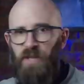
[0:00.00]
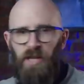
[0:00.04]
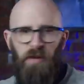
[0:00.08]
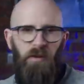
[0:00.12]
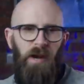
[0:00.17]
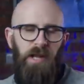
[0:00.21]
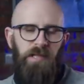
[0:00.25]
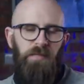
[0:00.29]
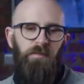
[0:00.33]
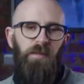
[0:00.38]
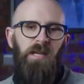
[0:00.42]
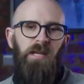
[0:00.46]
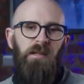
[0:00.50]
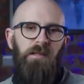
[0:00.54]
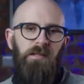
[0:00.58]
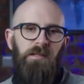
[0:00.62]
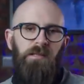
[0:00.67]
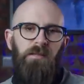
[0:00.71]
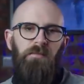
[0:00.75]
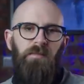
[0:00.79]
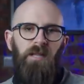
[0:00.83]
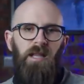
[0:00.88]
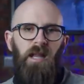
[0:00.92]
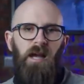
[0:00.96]
The erect penis
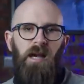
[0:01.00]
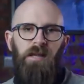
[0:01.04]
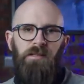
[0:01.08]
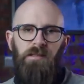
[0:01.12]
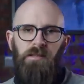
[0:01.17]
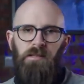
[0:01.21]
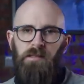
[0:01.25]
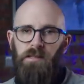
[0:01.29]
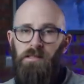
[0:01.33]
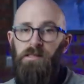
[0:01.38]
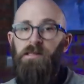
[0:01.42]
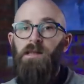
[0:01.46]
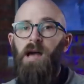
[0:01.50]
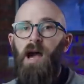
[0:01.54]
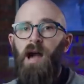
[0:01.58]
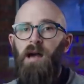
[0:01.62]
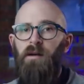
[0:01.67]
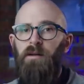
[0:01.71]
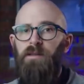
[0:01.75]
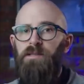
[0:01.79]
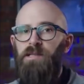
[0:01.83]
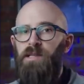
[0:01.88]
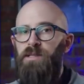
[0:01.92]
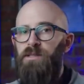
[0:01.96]
symbolizes
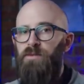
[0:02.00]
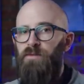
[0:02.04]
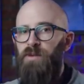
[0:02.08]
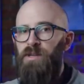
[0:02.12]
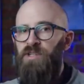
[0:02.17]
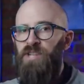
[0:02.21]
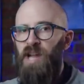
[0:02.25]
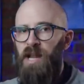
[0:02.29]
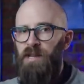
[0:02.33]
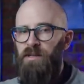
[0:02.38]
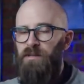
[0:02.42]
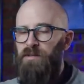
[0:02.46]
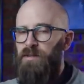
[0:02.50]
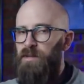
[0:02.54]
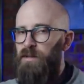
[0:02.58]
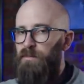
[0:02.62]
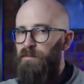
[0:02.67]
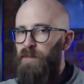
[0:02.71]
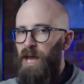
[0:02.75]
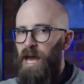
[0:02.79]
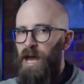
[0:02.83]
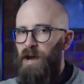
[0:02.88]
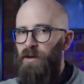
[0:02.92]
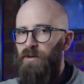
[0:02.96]
Osiris's
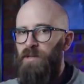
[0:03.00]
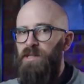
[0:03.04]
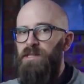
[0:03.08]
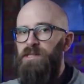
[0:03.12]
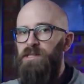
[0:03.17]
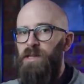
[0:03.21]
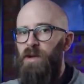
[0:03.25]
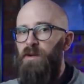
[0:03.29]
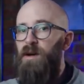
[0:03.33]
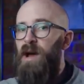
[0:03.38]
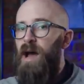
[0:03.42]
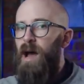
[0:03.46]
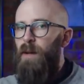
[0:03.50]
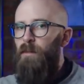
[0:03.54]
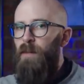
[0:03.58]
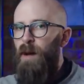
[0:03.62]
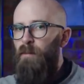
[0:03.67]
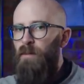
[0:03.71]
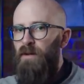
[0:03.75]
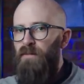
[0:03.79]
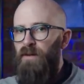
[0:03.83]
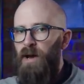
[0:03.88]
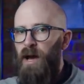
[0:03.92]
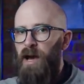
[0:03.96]
regenerative powers, so
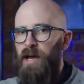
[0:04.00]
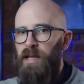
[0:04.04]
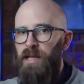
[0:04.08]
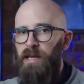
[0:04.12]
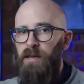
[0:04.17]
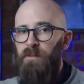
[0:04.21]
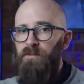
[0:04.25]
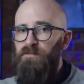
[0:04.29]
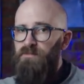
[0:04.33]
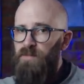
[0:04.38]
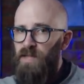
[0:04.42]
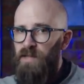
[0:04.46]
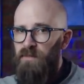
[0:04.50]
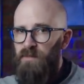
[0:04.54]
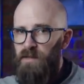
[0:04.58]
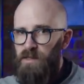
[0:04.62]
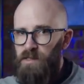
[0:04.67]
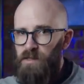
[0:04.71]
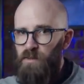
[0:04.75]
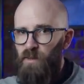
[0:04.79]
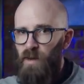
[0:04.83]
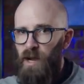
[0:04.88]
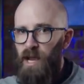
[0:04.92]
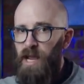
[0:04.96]
mummifying him in
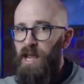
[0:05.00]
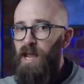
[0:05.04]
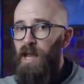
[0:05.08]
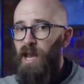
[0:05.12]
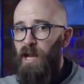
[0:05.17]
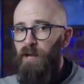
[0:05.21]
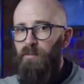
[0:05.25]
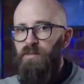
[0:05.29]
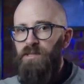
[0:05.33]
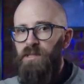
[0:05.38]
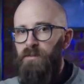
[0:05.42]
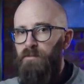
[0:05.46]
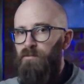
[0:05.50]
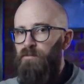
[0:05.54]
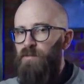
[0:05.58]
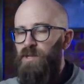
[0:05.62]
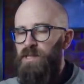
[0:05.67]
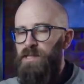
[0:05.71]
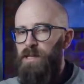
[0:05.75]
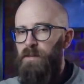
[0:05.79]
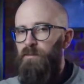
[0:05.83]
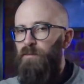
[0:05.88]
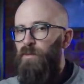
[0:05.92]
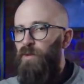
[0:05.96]
this way helped him
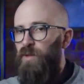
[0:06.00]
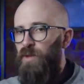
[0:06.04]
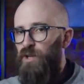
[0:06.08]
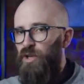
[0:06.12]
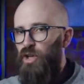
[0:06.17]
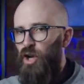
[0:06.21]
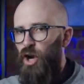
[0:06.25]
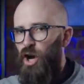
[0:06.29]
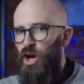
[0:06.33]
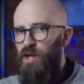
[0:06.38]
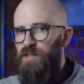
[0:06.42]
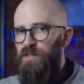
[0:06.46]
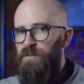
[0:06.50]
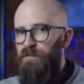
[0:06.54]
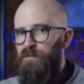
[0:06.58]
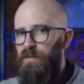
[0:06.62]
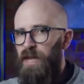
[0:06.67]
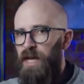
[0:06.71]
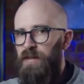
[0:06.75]
resemble the god.